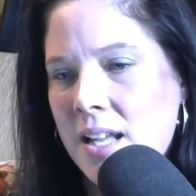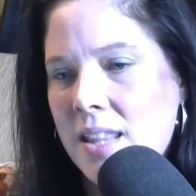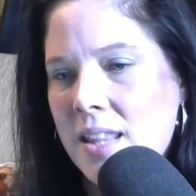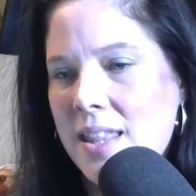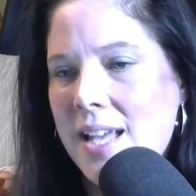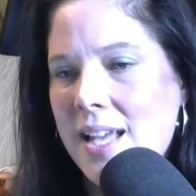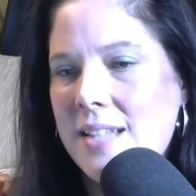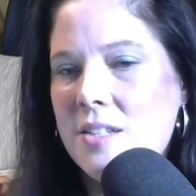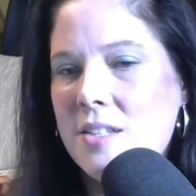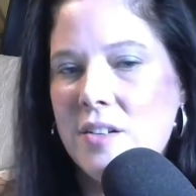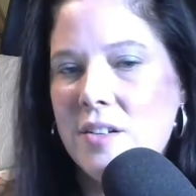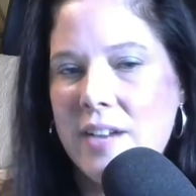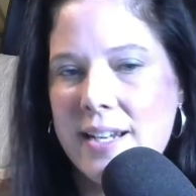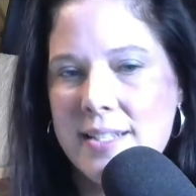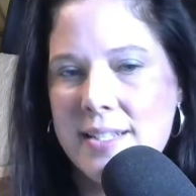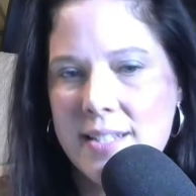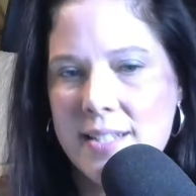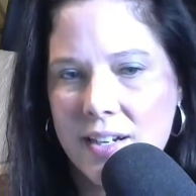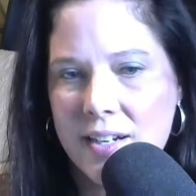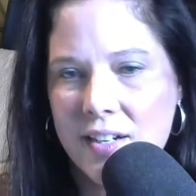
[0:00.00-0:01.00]
That's
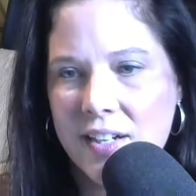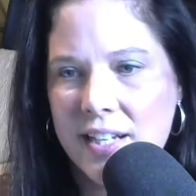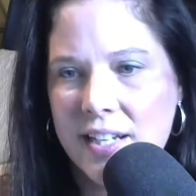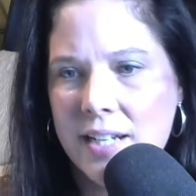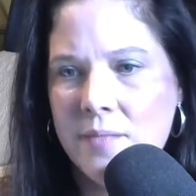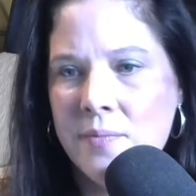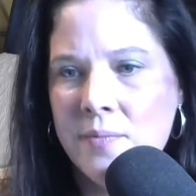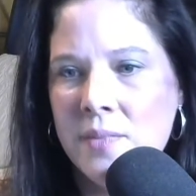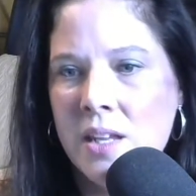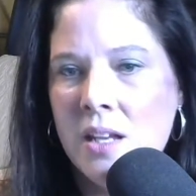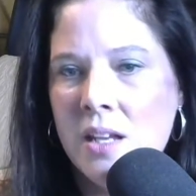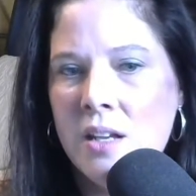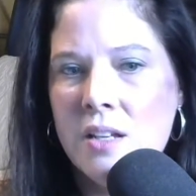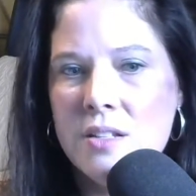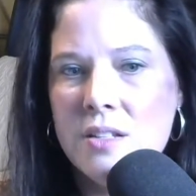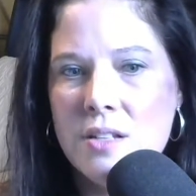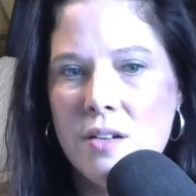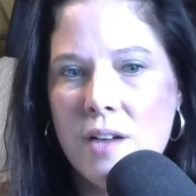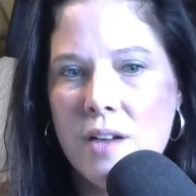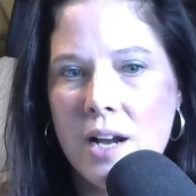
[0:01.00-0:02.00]
great, Terry.
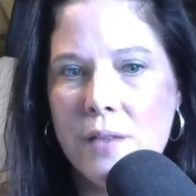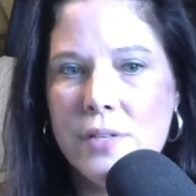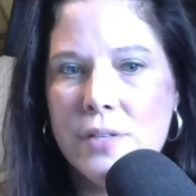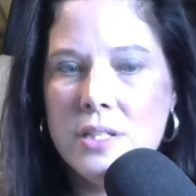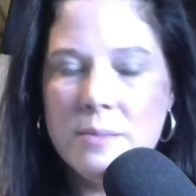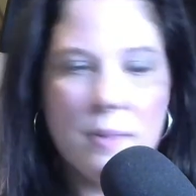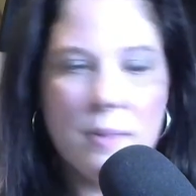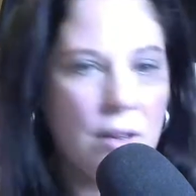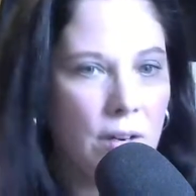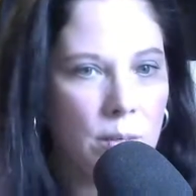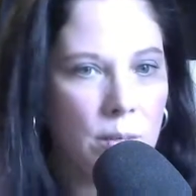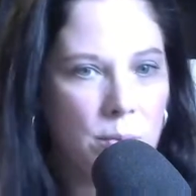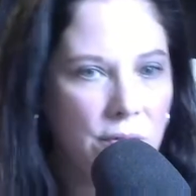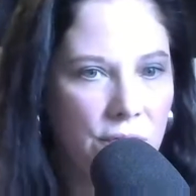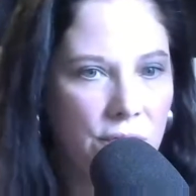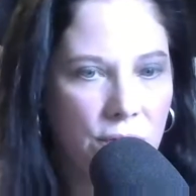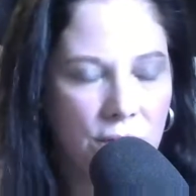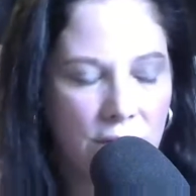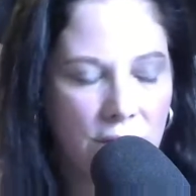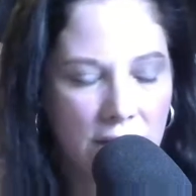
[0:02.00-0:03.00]
So I was married
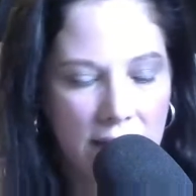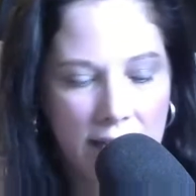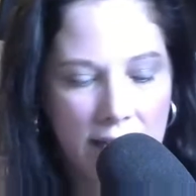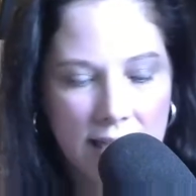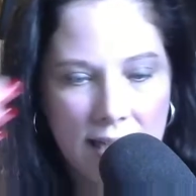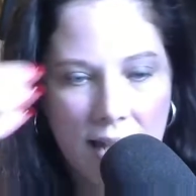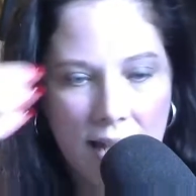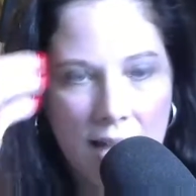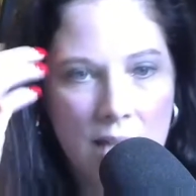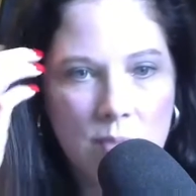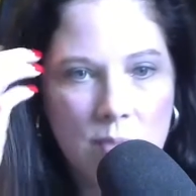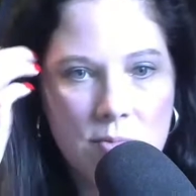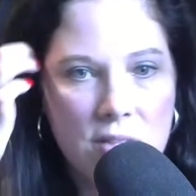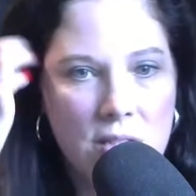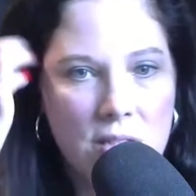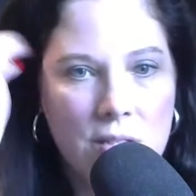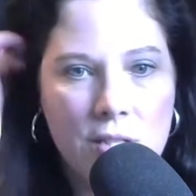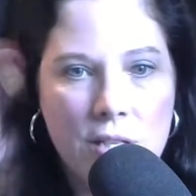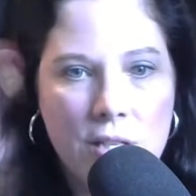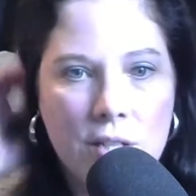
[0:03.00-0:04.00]
before, and I'm
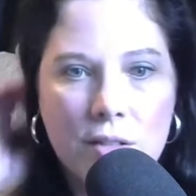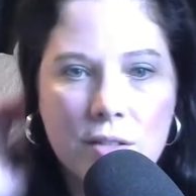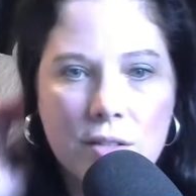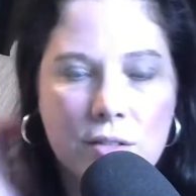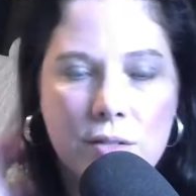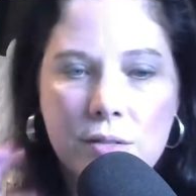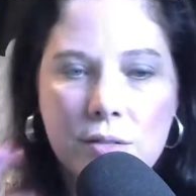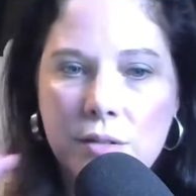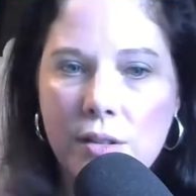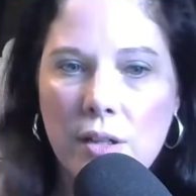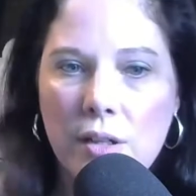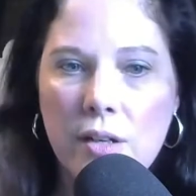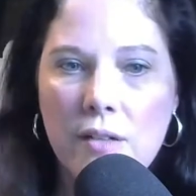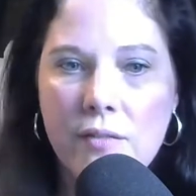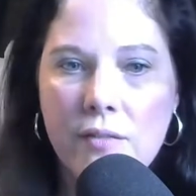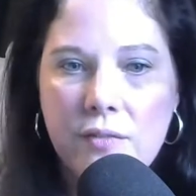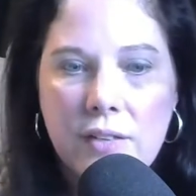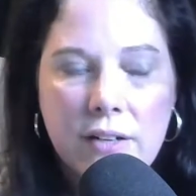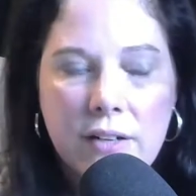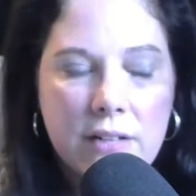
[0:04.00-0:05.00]
still
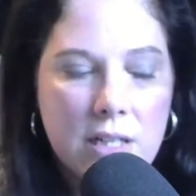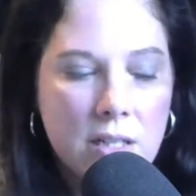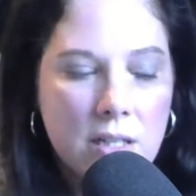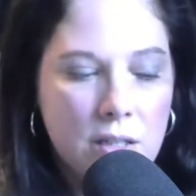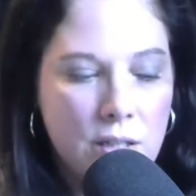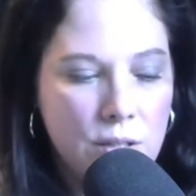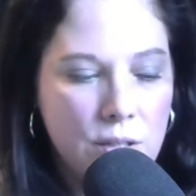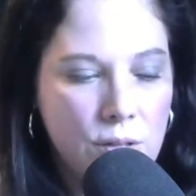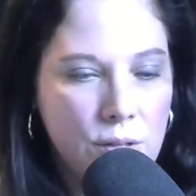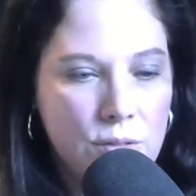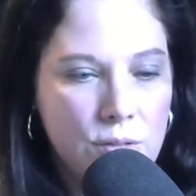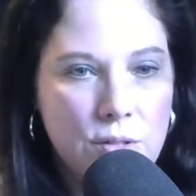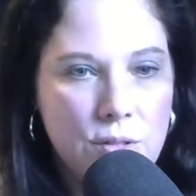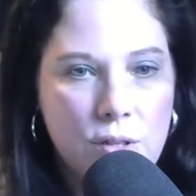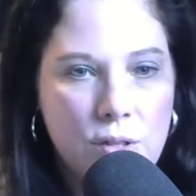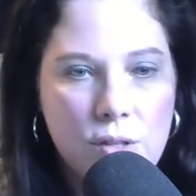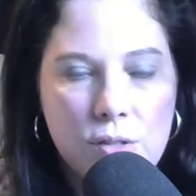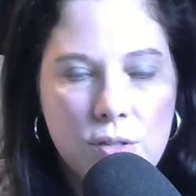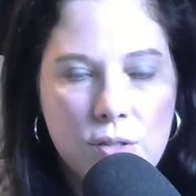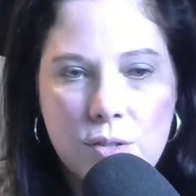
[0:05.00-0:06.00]
very close
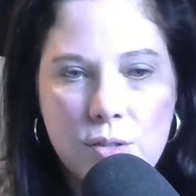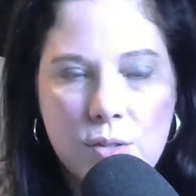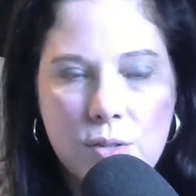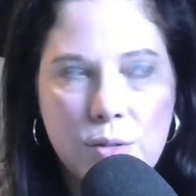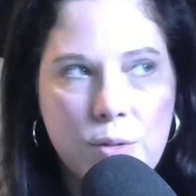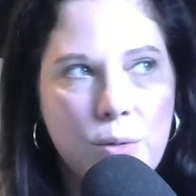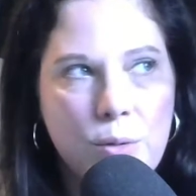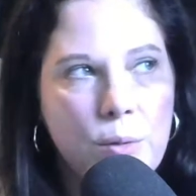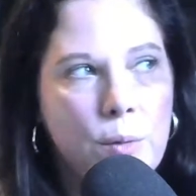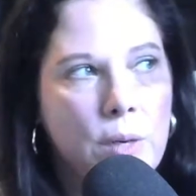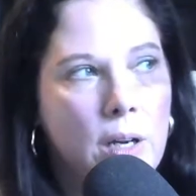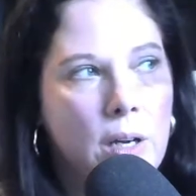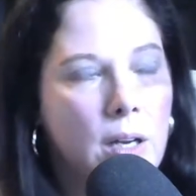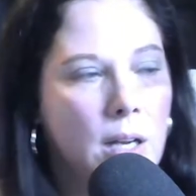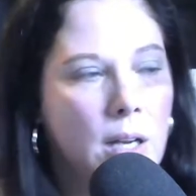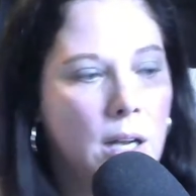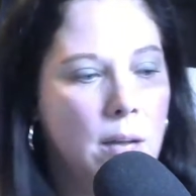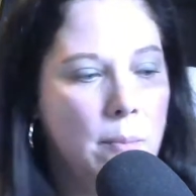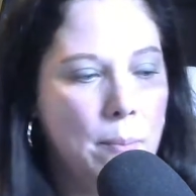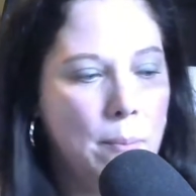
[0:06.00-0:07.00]
to
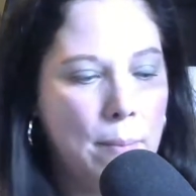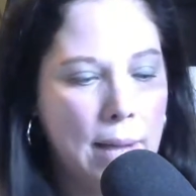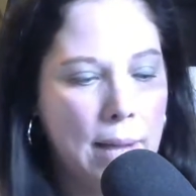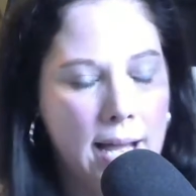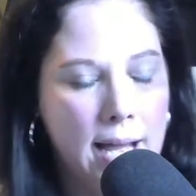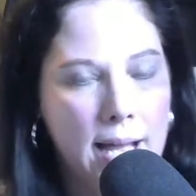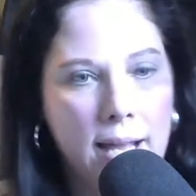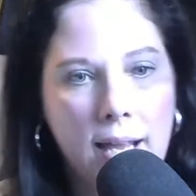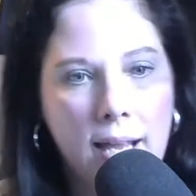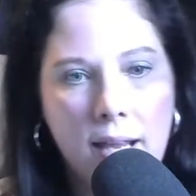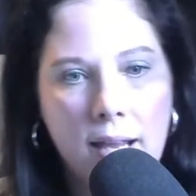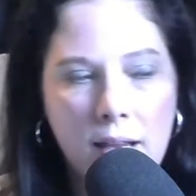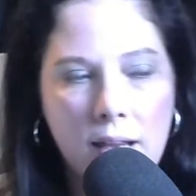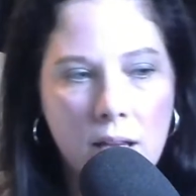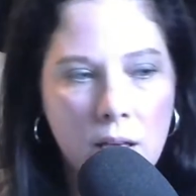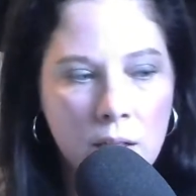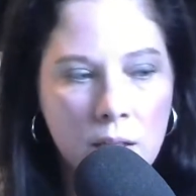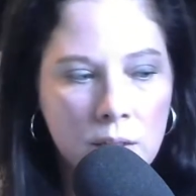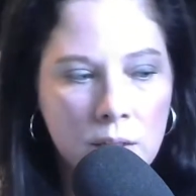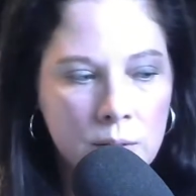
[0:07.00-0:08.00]
my